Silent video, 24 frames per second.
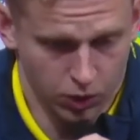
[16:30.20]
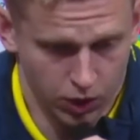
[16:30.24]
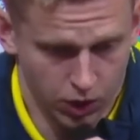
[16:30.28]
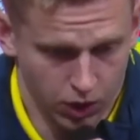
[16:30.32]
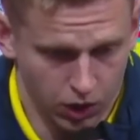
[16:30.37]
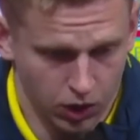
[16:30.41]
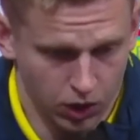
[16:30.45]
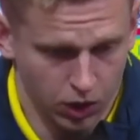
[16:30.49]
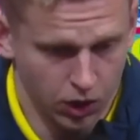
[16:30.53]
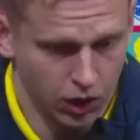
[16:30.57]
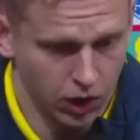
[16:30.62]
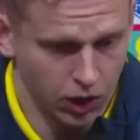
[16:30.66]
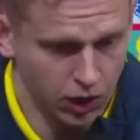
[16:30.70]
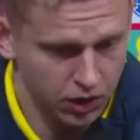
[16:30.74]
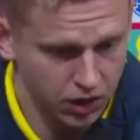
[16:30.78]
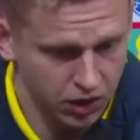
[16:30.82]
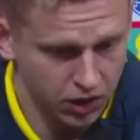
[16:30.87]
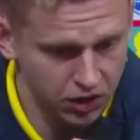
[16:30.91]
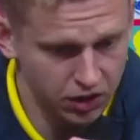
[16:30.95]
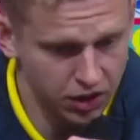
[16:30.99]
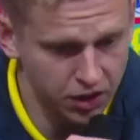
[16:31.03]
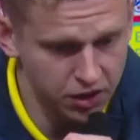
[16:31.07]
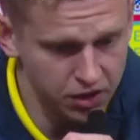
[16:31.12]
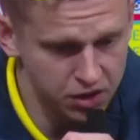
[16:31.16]
Well, I
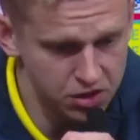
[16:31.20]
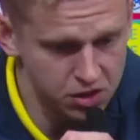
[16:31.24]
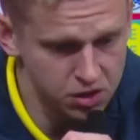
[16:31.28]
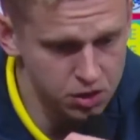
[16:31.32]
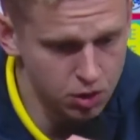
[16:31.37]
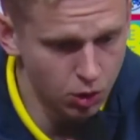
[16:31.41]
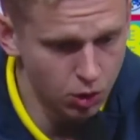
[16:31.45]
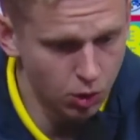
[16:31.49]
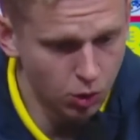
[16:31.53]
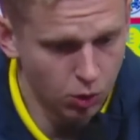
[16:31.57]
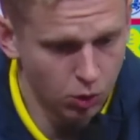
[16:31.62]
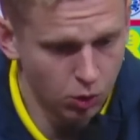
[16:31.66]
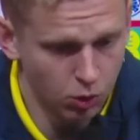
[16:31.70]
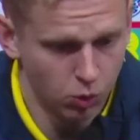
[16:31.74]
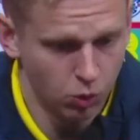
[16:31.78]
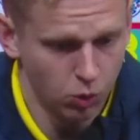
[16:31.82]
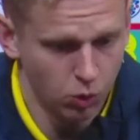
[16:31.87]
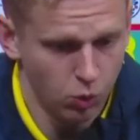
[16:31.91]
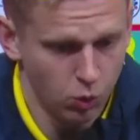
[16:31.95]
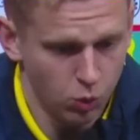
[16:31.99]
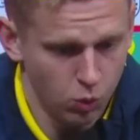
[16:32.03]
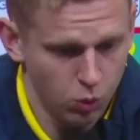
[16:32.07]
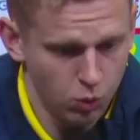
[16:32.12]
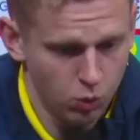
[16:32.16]
think there is no
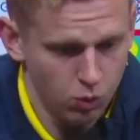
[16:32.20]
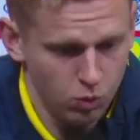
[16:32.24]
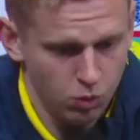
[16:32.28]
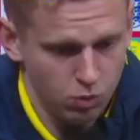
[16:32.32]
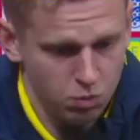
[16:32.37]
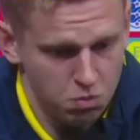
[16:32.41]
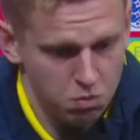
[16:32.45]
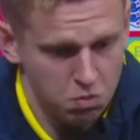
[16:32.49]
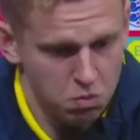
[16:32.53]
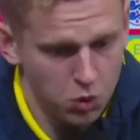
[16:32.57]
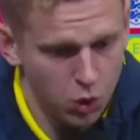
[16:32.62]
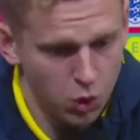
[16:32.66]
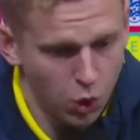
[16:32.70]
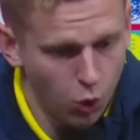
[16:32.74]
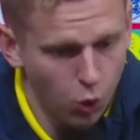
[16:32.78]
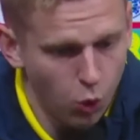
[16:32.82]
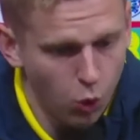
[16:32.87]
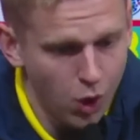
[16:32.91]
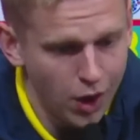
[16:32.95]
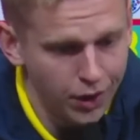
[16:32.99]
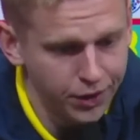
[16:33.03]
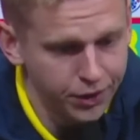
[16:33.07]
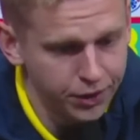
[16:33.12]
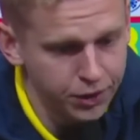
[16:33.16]

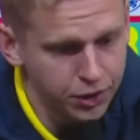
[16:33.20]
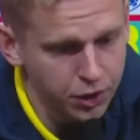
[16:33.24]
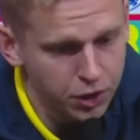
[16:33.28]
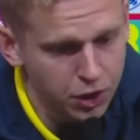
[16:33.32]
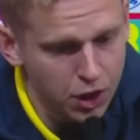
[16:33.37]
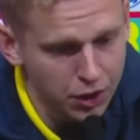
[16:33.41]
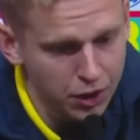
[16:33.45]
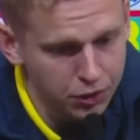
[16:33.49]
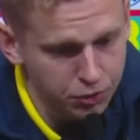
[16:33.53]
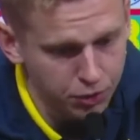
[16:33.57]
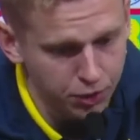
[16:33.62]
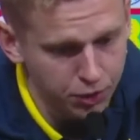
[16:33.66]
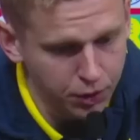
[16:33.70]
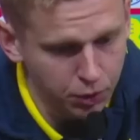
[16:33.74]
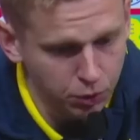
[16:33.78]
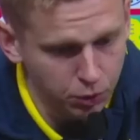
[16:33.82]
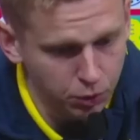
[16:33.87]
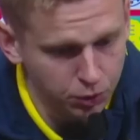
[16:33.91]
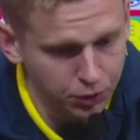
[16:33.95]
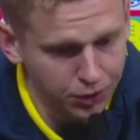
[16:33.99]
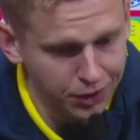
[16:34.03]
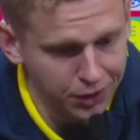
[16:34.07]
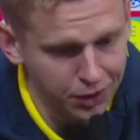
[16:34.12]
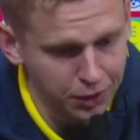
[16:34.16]
one in the country
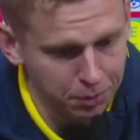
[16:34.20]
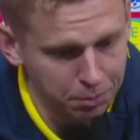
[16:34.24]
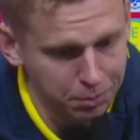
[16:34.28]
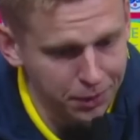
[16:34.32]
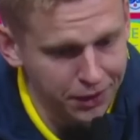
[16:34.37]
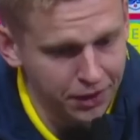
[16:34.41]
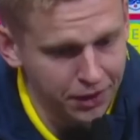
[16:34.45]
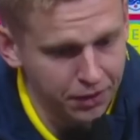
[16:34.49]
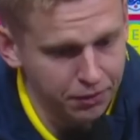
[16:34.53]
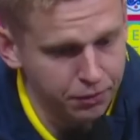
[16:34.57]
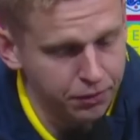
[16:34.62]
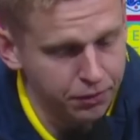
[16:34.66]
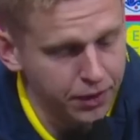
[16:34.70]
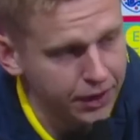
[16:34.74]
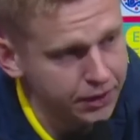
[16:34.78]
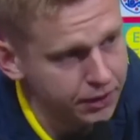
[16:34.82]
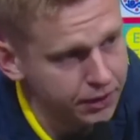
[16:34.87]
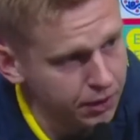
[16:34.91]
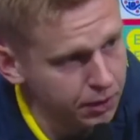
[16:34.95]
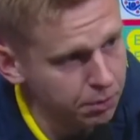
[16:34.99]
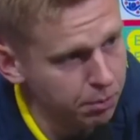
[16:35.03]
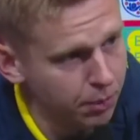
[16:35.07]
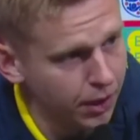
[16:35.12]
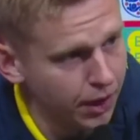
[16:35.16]
who didn't been
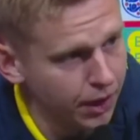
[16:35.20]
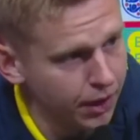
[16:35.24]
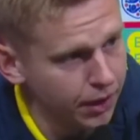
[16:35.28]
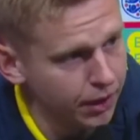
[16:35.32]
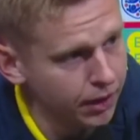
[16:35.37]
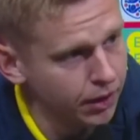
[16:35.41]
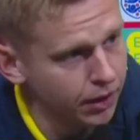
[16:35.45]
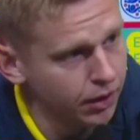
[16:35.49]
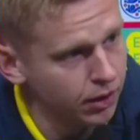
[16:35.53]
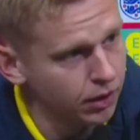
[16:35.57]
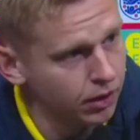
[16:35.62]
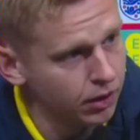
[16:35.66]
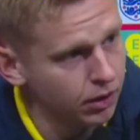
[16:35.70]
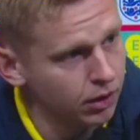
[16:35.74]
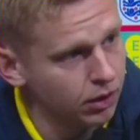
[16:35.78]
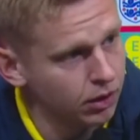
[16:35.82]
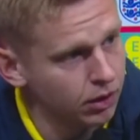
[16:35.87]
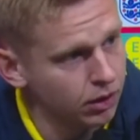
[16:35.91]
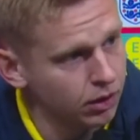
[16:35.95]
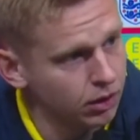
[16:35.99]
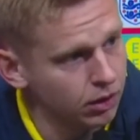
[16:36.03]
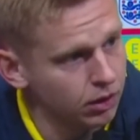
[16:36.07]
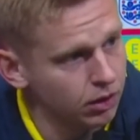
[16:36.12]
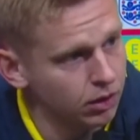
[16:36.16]
affected
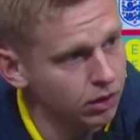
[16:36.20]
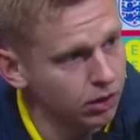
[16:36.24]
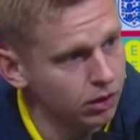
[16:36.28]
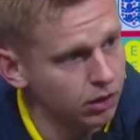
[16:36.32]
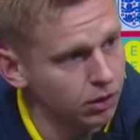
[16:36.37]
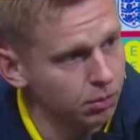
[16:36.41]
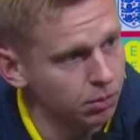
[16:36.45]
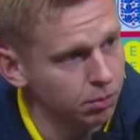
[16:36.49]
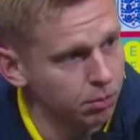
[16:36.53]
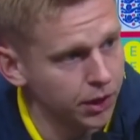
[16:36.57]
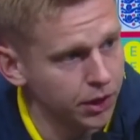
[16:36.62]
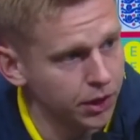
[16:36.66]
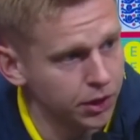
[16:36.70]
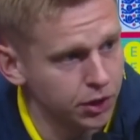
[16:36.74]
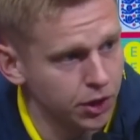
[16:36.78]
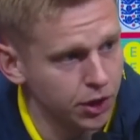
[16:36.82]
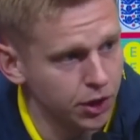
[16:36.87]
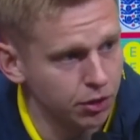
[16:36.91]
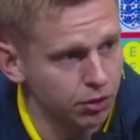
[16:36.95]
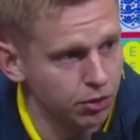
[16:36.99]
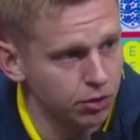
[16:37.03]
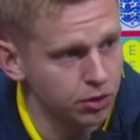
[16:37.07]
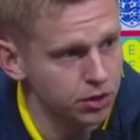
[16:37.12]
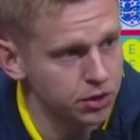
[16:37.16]
by
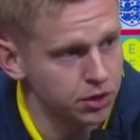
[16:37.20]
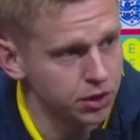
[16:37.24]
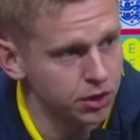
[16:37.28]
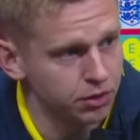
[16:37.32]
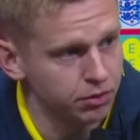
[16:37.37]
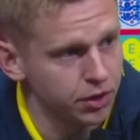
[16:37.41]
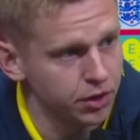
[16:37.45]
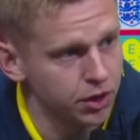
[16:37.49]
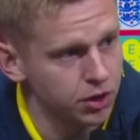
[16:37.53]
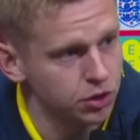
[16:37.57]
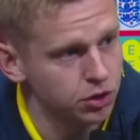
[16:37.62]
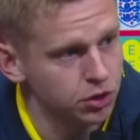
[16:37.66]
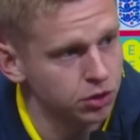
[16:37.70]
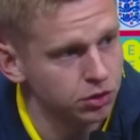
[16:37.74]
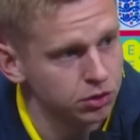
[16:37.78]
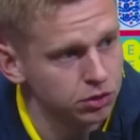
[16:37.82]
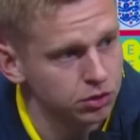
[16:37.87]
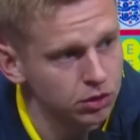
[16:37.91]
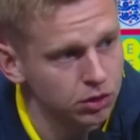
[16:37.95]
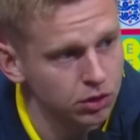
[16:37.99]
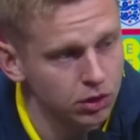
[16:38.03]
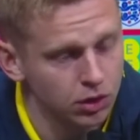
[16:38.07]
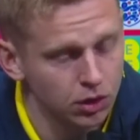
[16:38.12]
terrorist invasion.